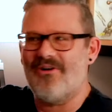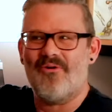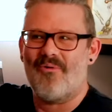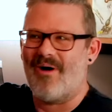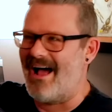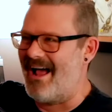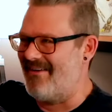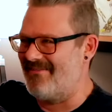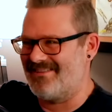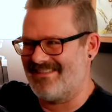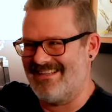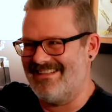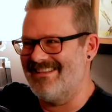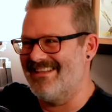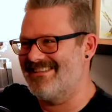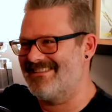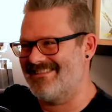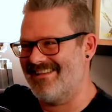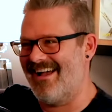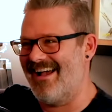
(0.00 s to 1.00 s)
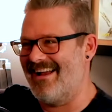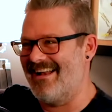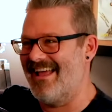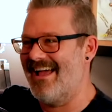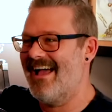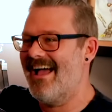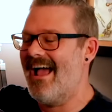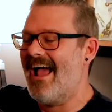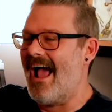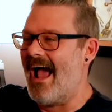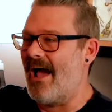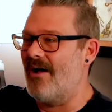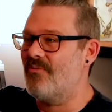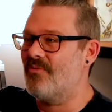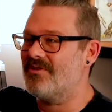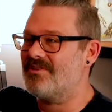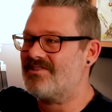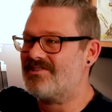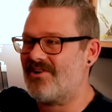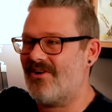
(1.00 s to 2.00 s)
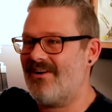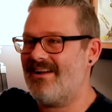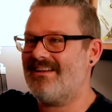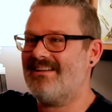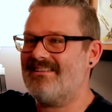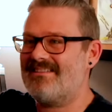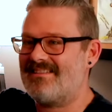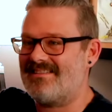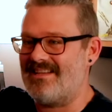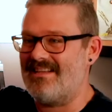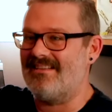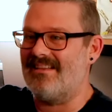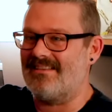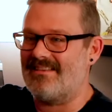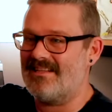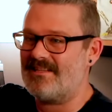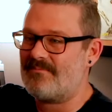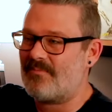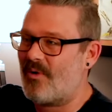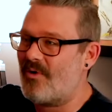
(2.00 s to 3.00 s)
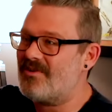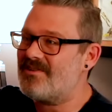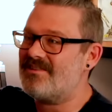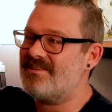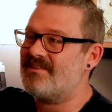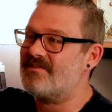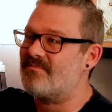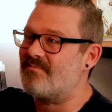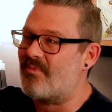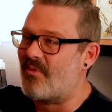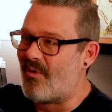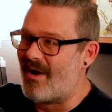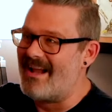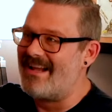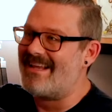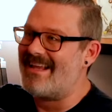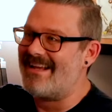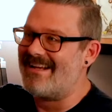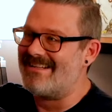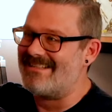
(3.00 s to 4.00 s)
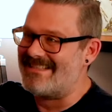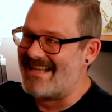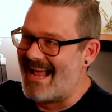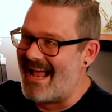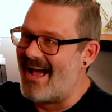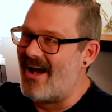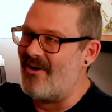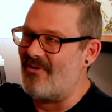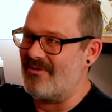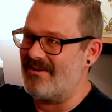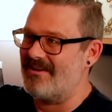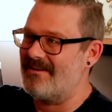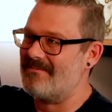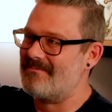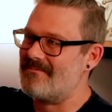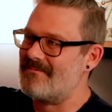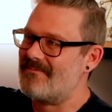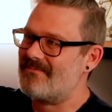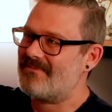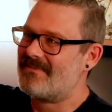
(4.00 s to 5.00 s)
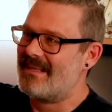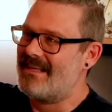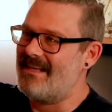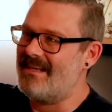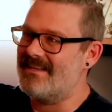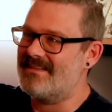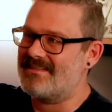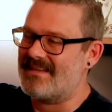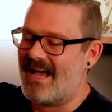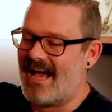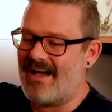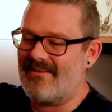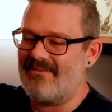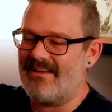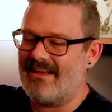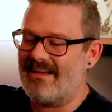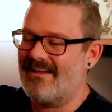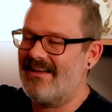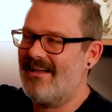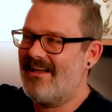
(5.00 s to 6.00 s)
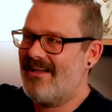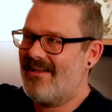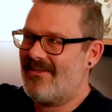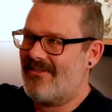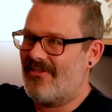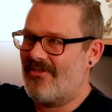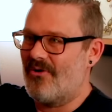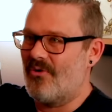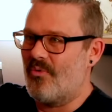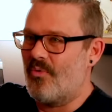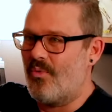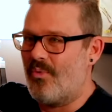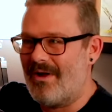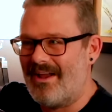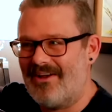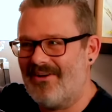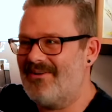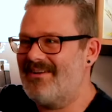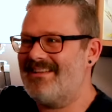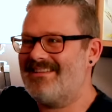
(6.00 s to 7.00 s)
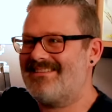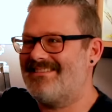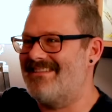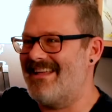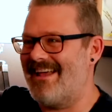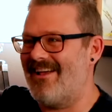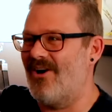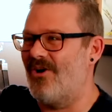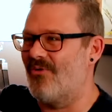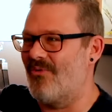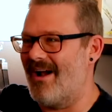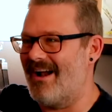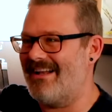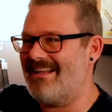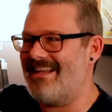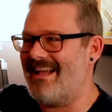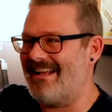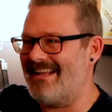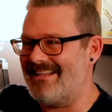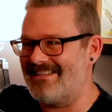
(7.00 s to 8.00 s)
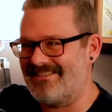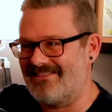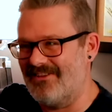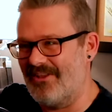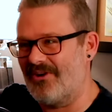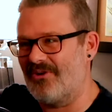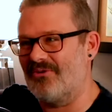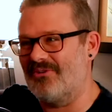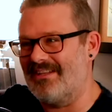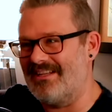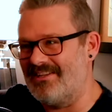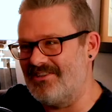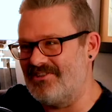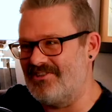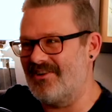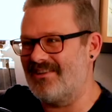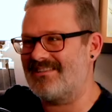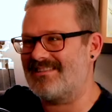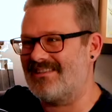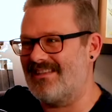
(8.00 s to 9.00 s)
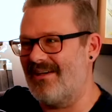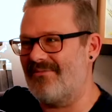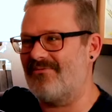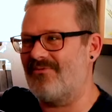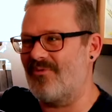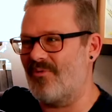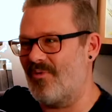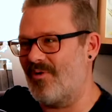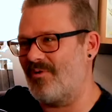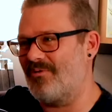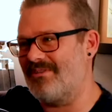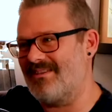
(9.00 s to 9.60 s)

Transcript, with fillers: why I've seen this sign. And we're starting to see that this person is breaking down. Yeah. He is having the weirdest day already, and he's literally just left for work with